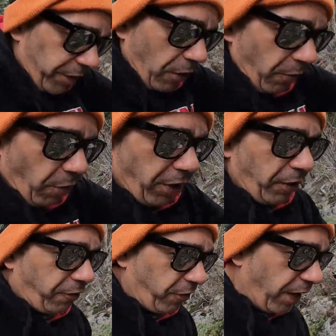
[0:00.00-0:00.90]
we know we want
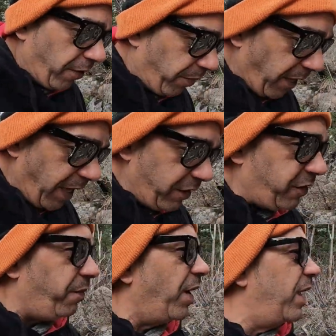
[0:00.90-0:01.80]
to look for another
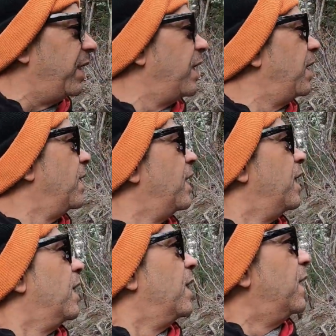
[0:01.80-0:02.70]
place, but,
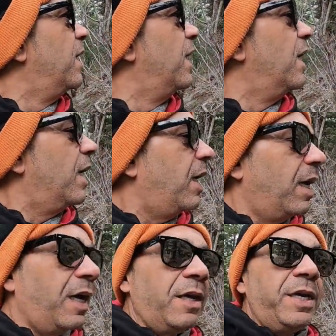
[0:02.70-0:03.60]
you
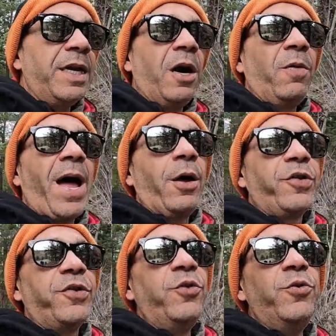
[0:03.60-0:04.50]
know,
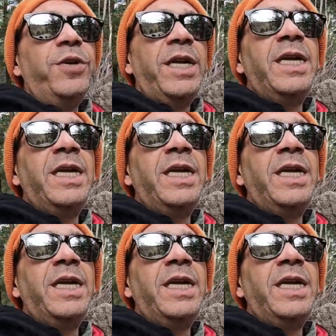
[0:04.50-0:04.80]
how soon?